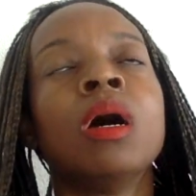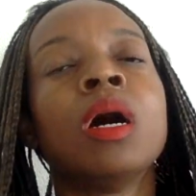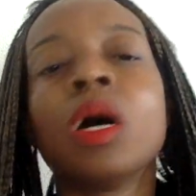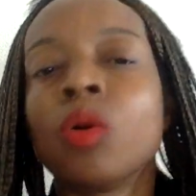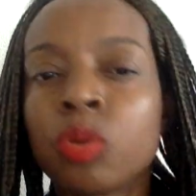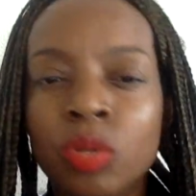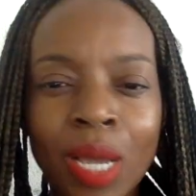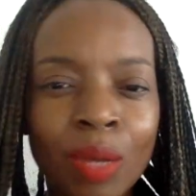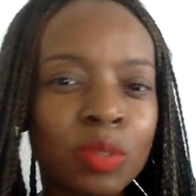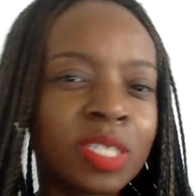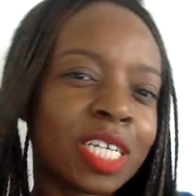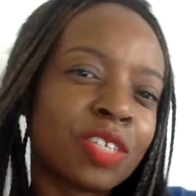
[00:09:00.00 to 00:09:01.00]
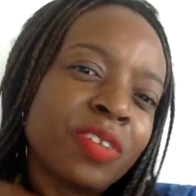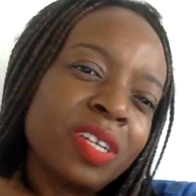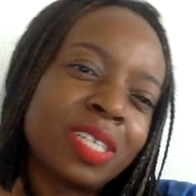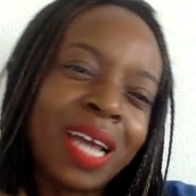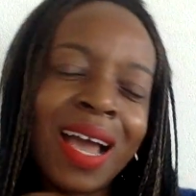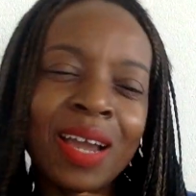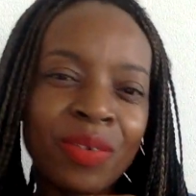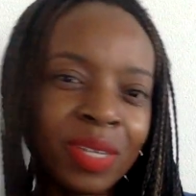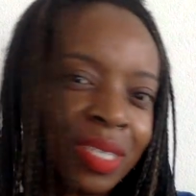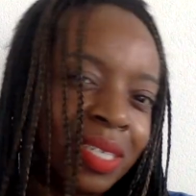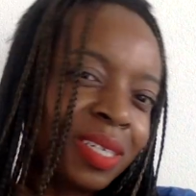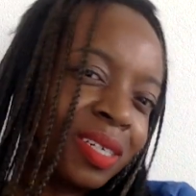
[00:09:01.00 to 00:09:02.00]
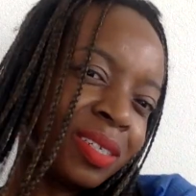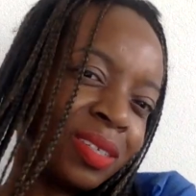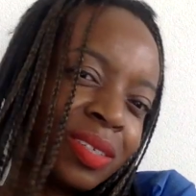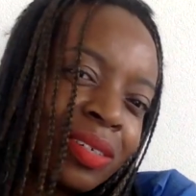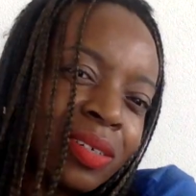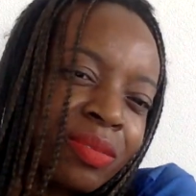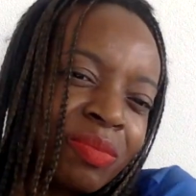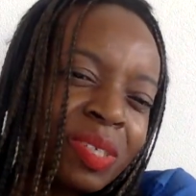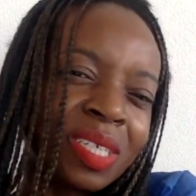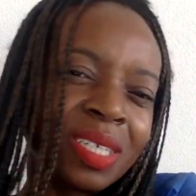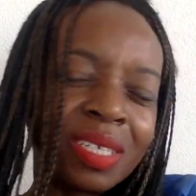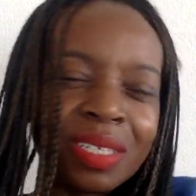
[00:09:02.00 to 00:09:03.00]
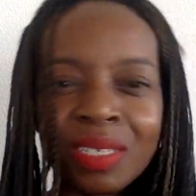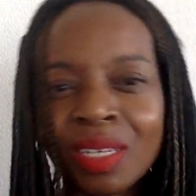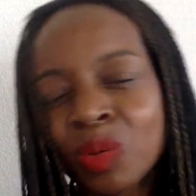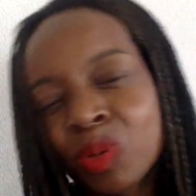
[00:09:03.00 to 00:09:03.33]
I will just feel tired here, here I